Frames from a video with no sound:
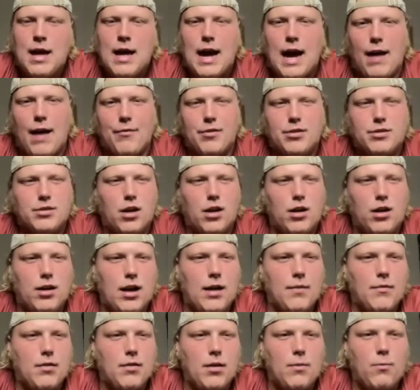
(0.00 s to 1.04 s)
Haven't talked.
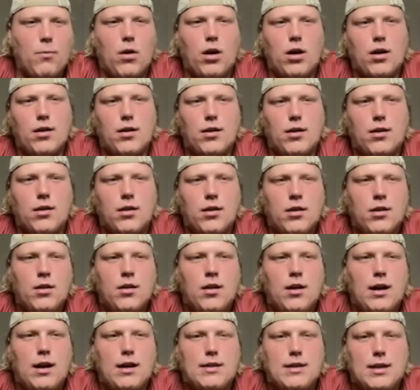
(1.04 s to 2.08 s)

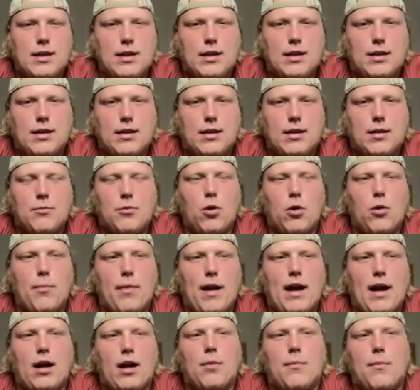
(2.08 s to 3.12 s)
I think I'm going
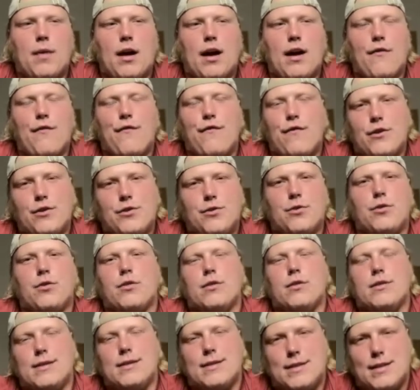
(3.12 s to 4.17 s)
back on my official
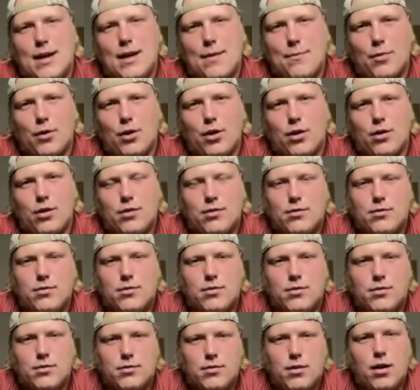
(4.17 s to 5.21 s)
in December,
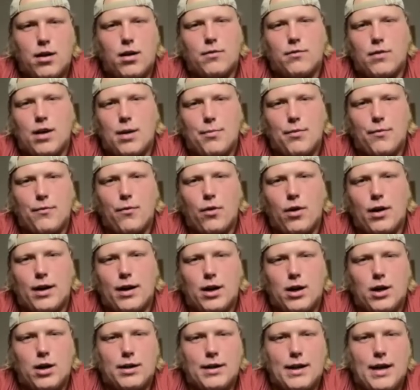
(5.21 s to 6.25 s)
right before I
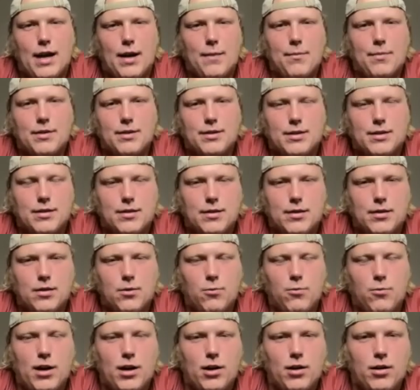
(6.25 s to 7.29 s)
get on campus in the
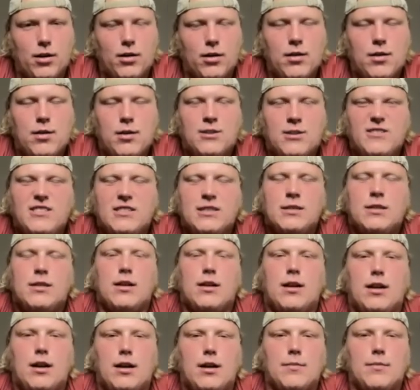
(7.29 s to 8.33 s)
winter.
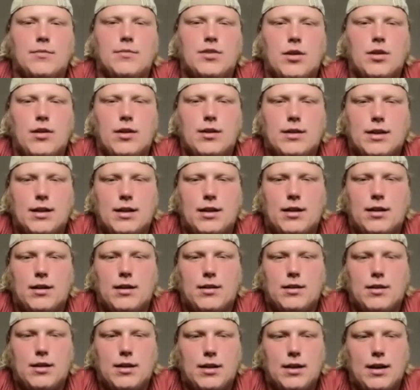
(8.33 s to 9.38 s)
So I think
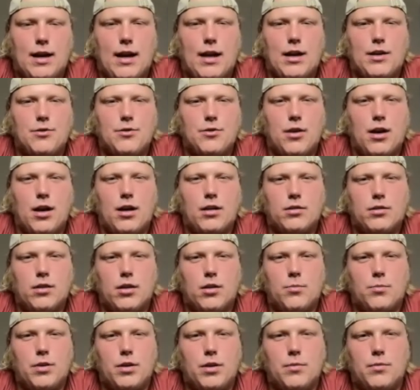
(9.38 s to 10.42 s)
Andrew,
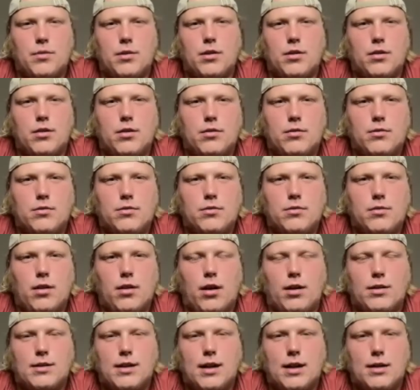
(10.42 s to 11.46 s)
I'll be able to
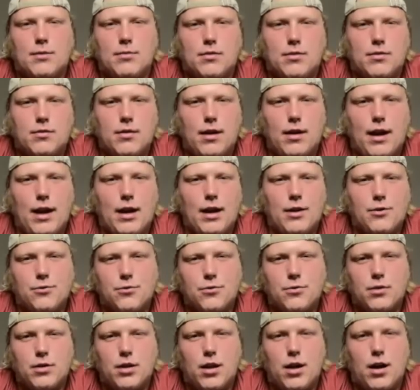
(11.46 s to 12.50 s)
contact with
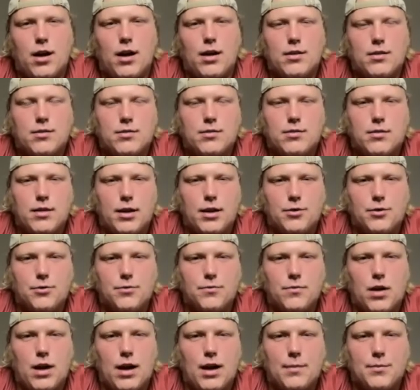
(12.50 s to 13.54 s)
Andrew a lot, Andrew
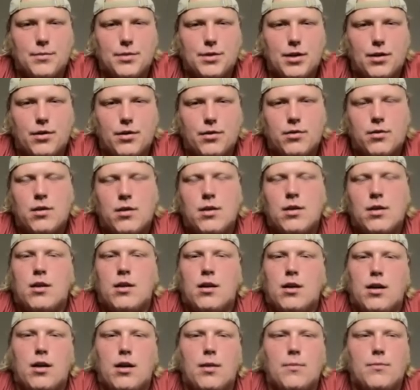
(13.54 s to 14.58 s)
Rhymes. So
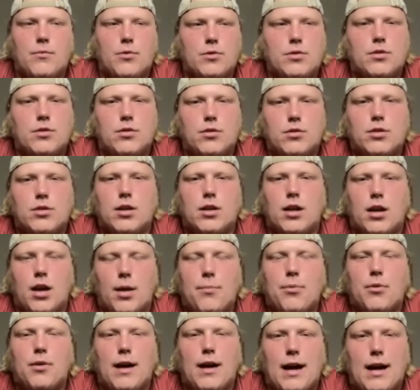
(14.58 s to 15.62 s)
there's a
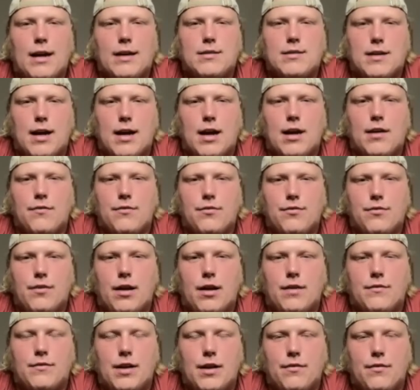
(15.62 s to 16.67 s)
couple guys, I've
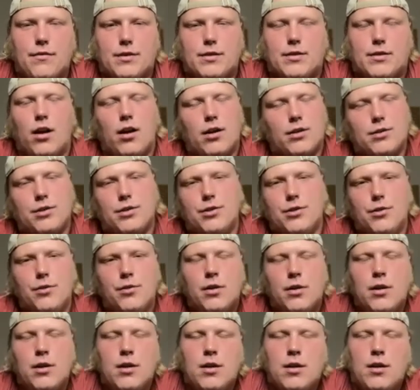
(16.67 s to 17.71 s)
definitely talked to.
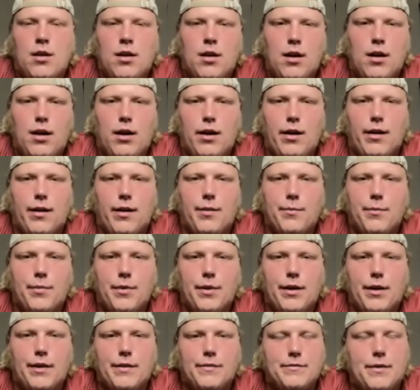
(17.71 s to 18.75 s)

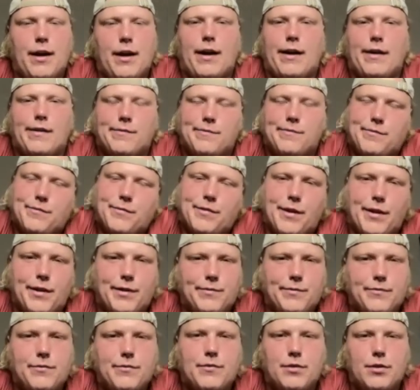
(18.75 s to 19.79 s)
But yeah, so
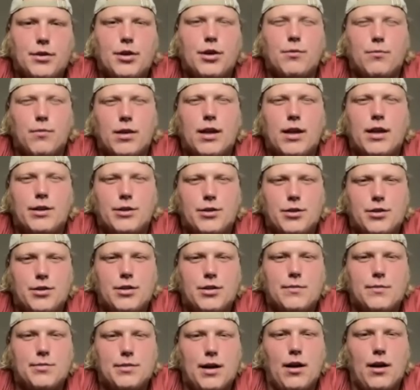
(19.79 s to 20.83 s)
good
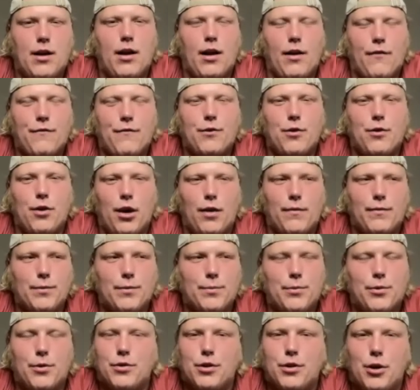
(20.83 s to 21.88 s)
relationships there, and I feel
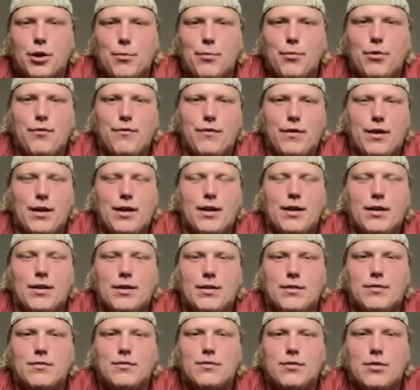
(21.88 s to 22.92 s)
comfortable, moving in
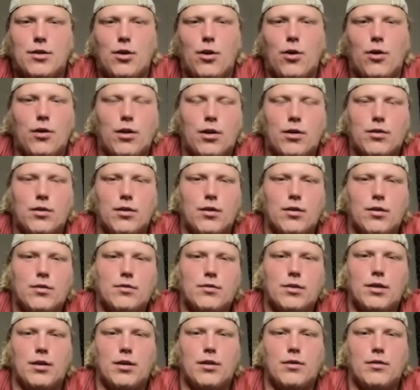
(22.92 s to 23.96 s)
and going under,
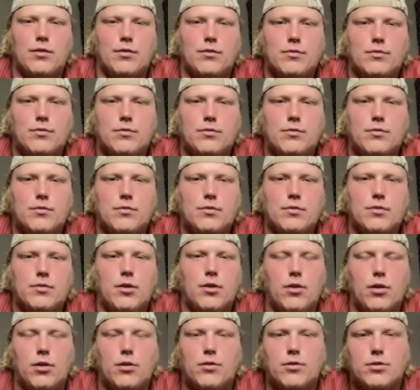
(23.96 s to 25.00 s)
and
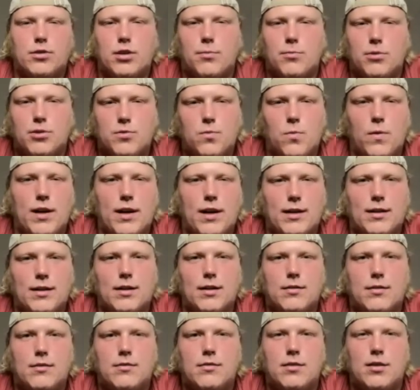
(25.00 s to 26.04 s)
going under someone's wing
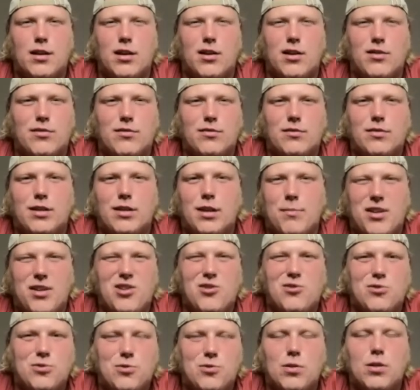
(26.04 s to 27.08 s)
to, get me
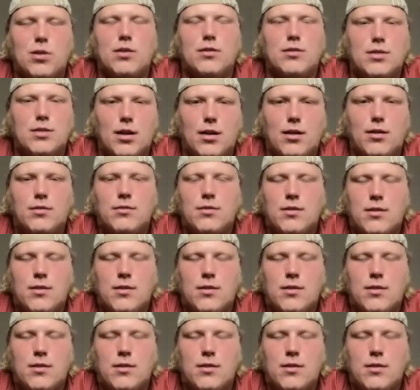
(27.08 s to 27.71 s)
used to it. So